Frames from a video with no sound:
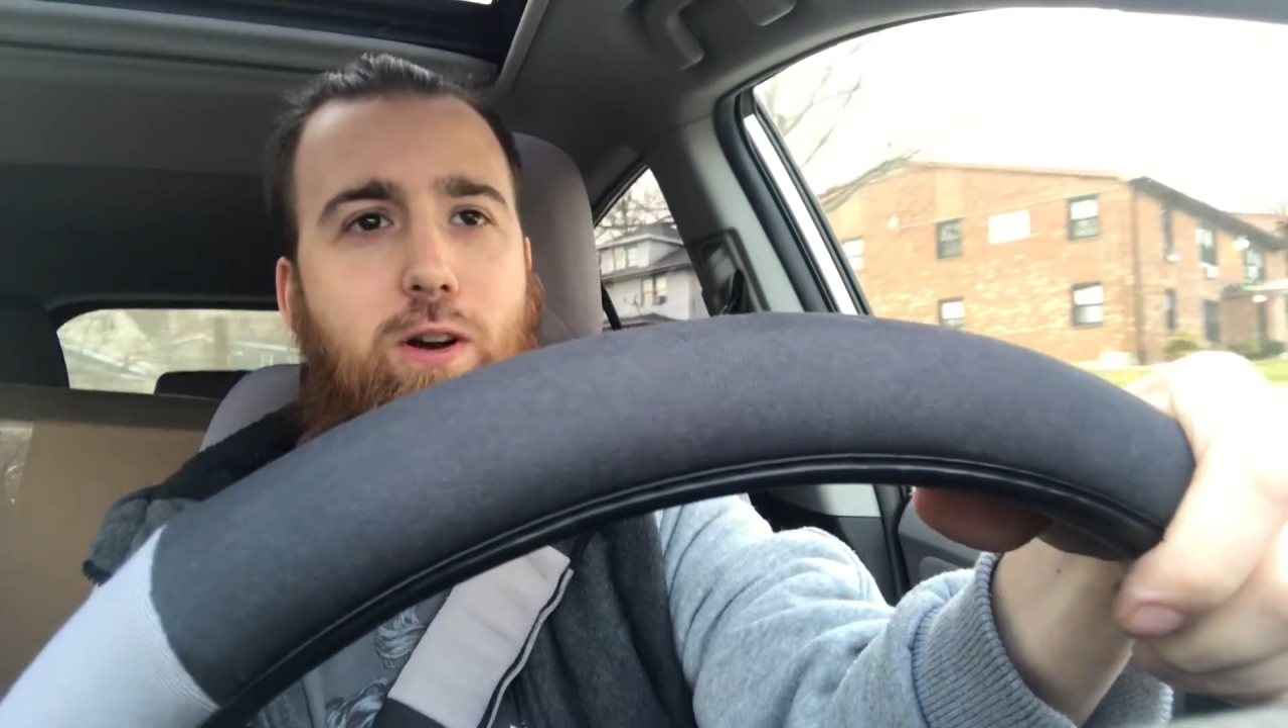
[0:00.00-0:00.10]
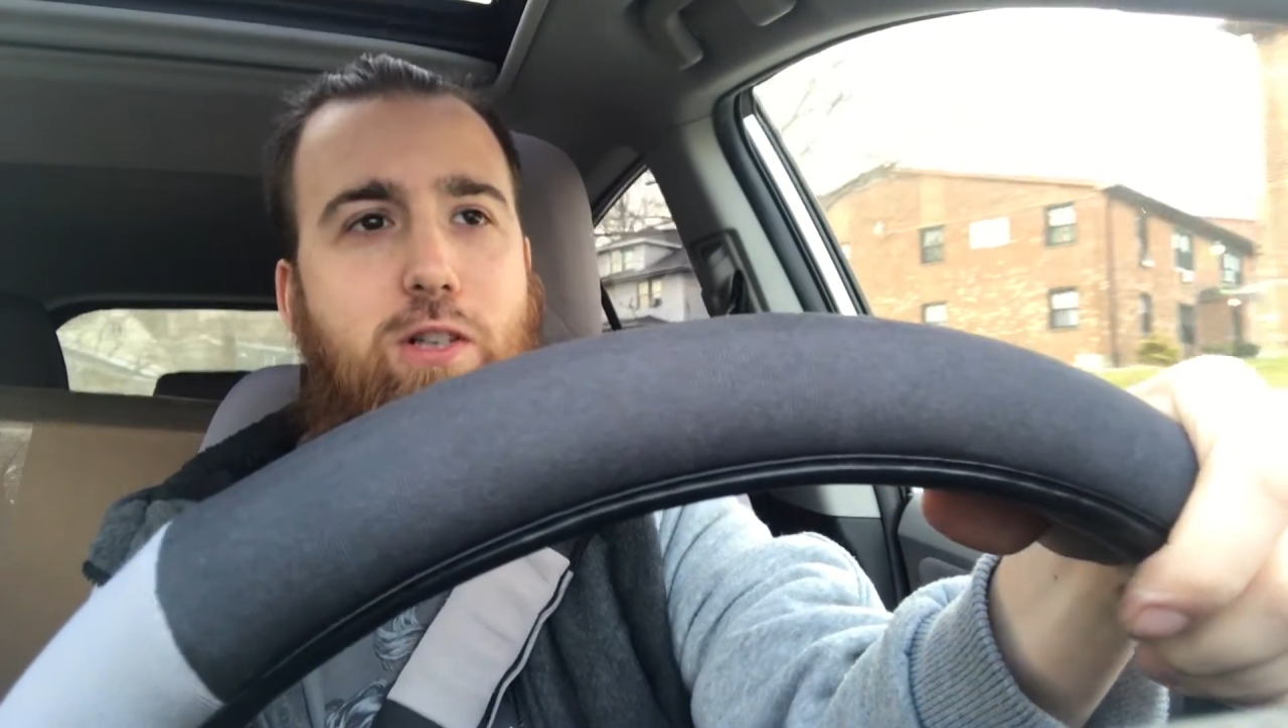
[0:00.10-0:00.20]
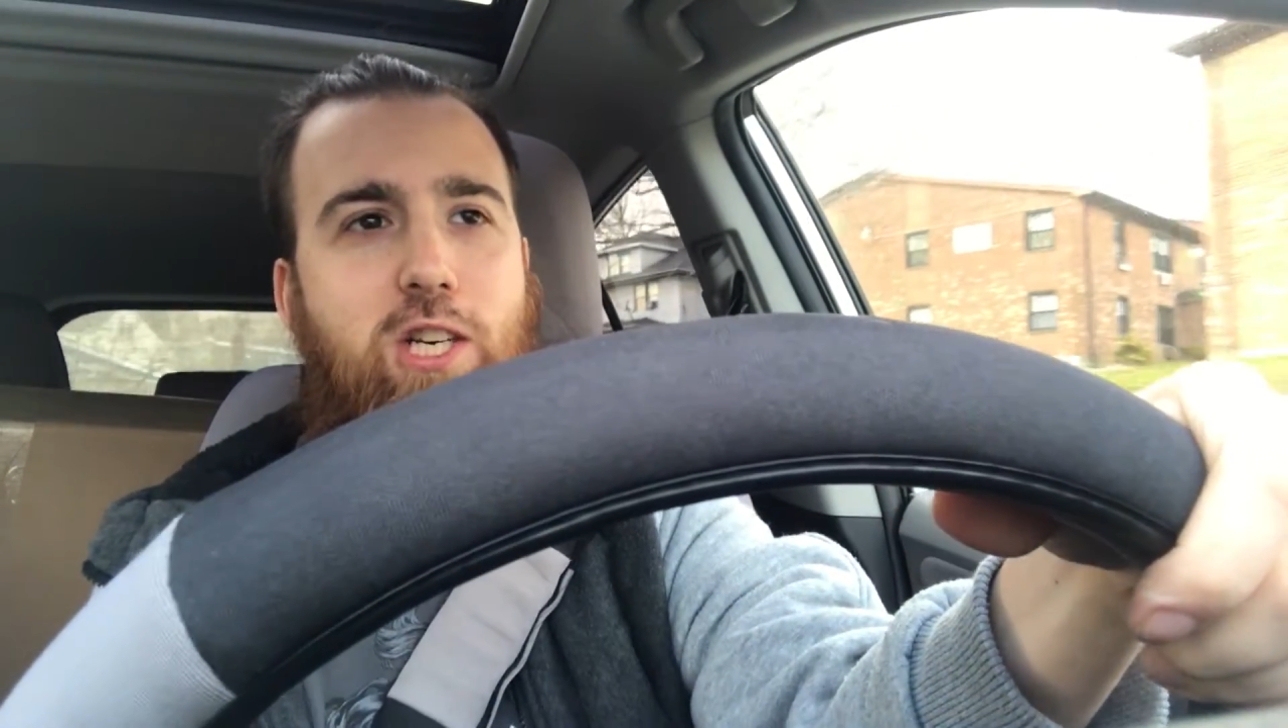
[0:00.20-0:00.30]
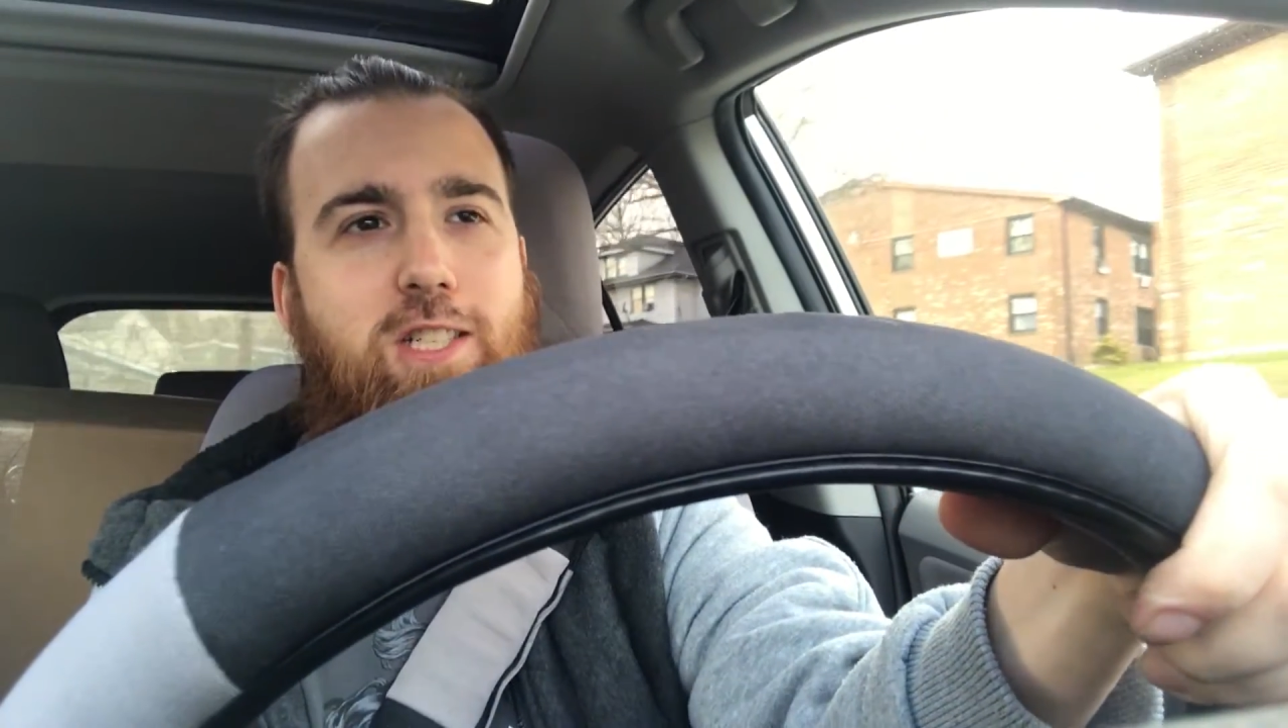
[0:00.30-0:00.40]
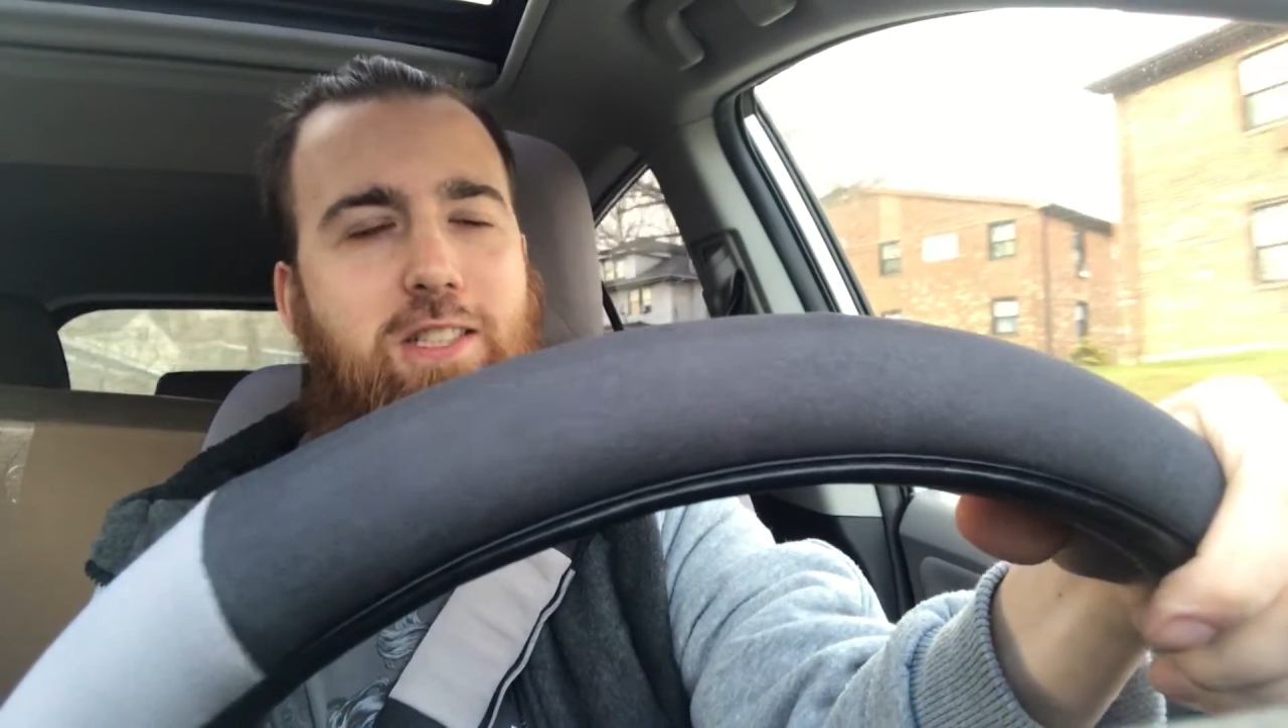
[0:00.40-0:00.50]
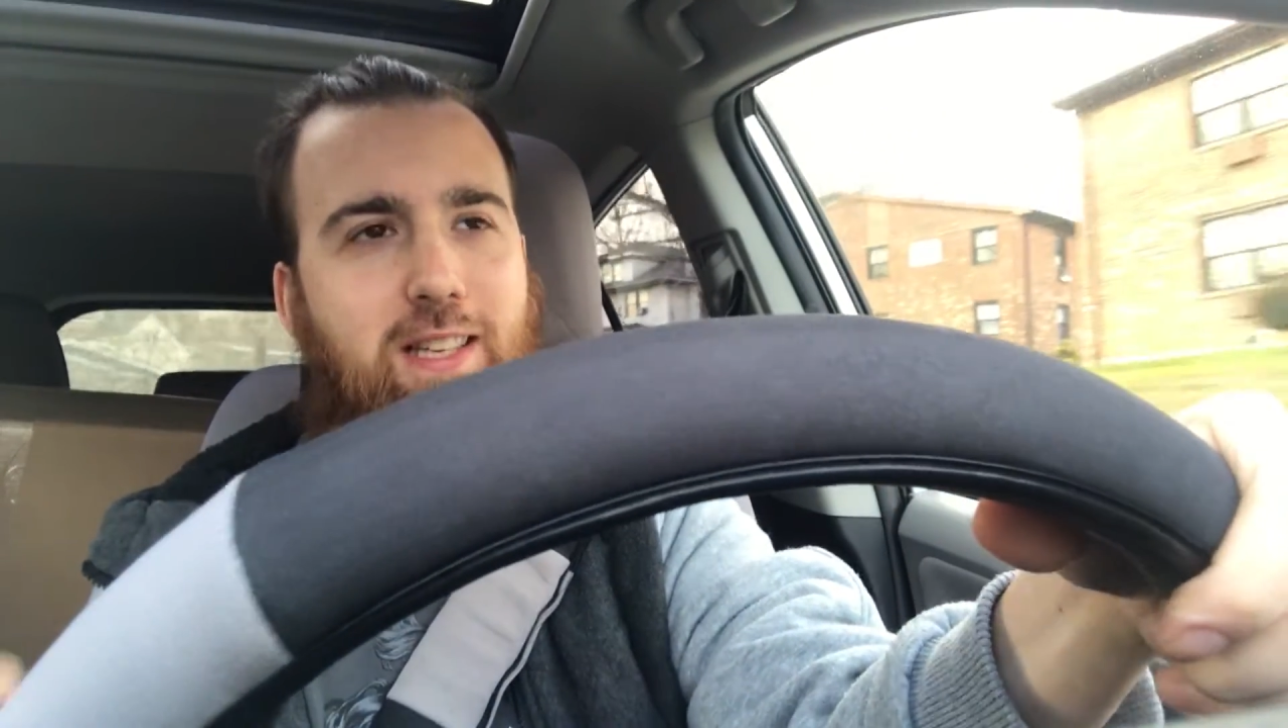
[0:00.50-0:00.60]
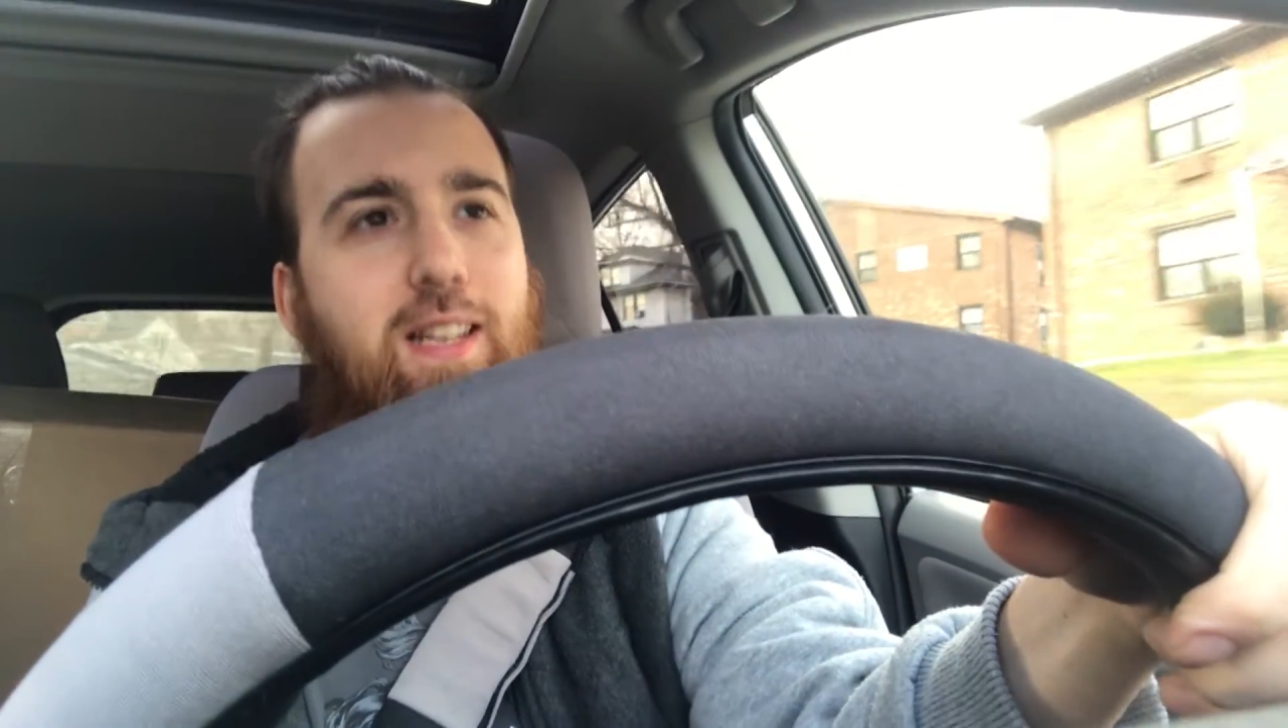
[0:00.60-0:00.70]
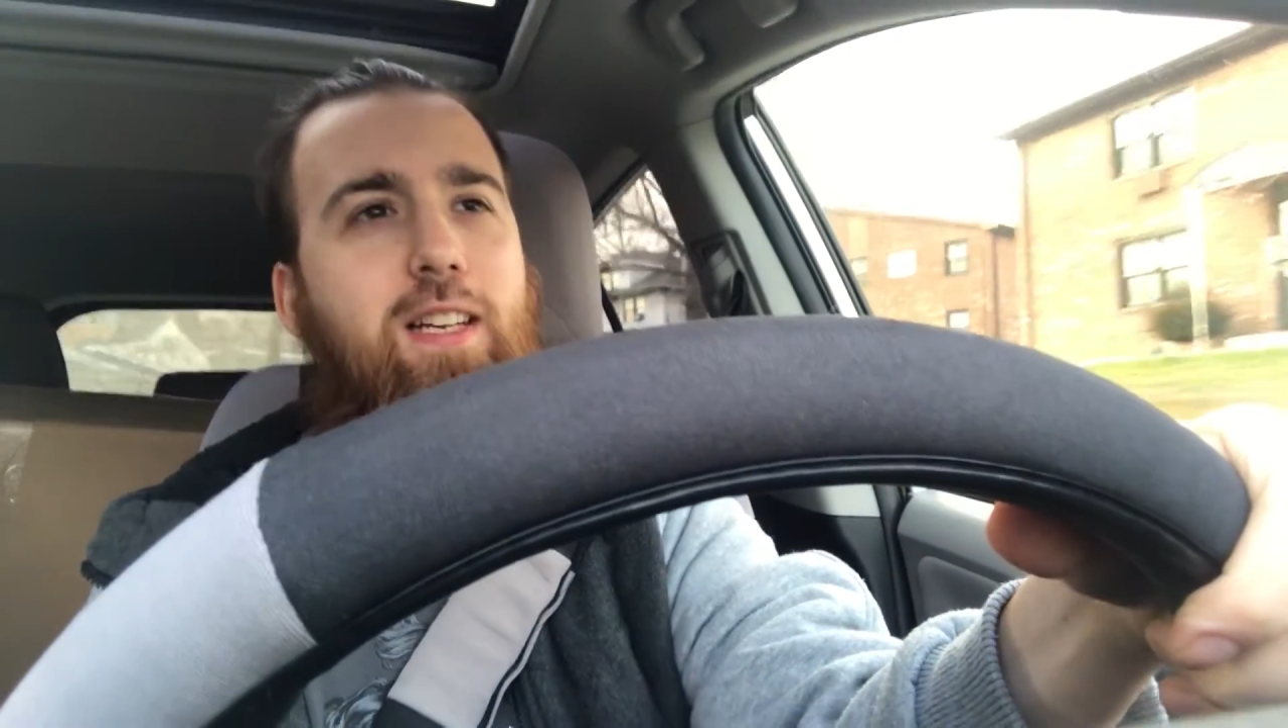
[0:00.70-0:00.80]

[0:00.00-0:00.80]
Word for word: the water changes.